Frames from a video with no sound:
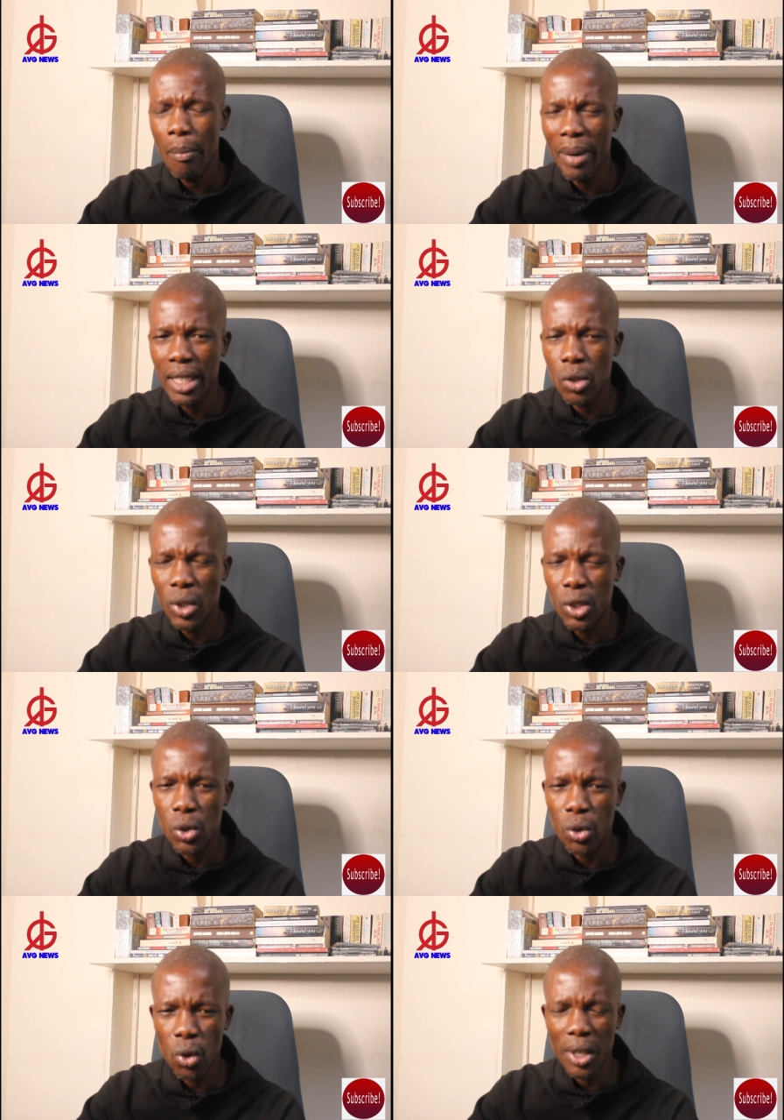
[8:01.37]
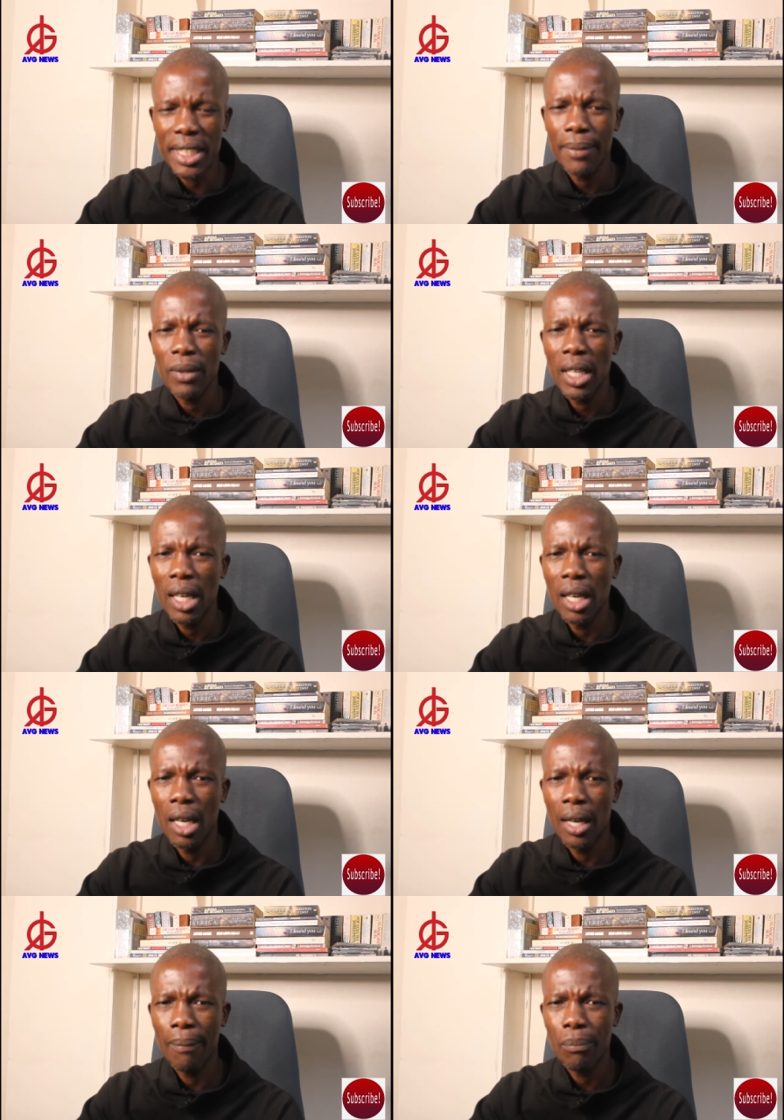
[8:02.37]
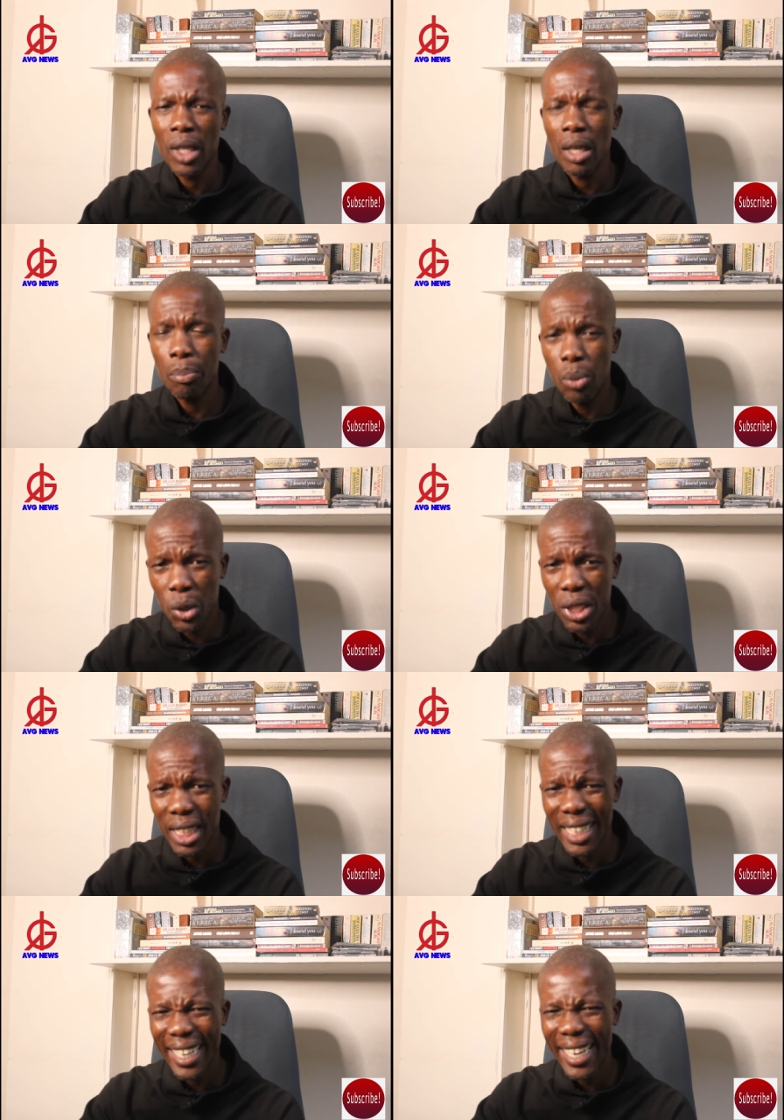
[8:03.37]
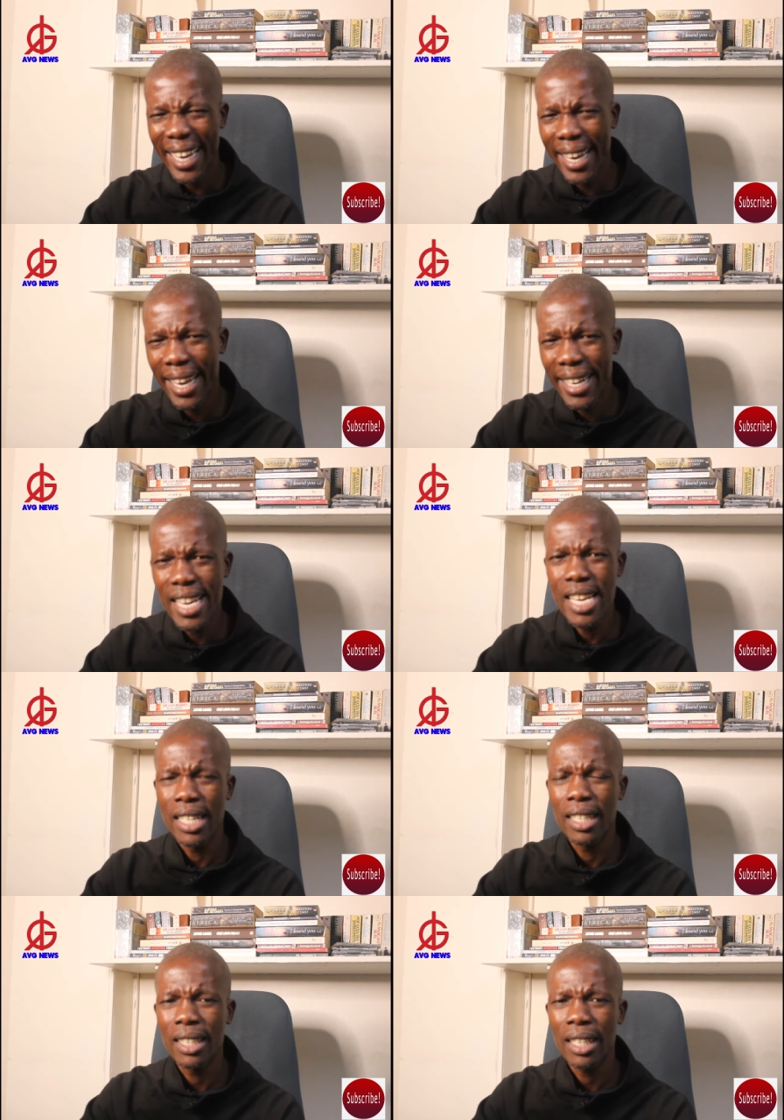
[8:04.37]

parties which do not uh, push any